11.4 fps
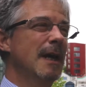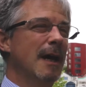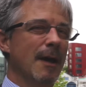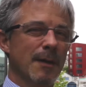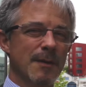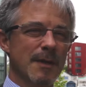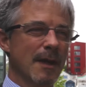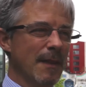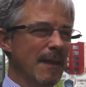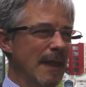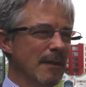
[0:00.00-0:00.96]
and
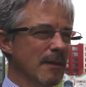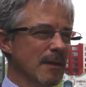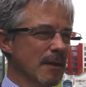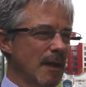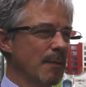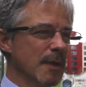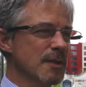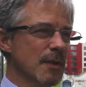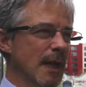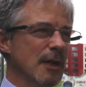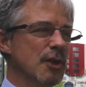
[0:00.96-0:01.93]
then the companies
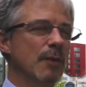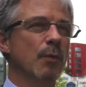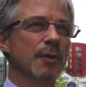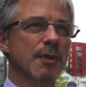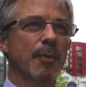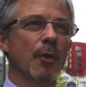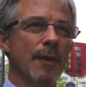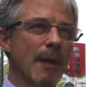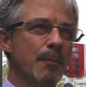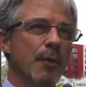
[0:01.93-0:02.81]
that actually will deploy that,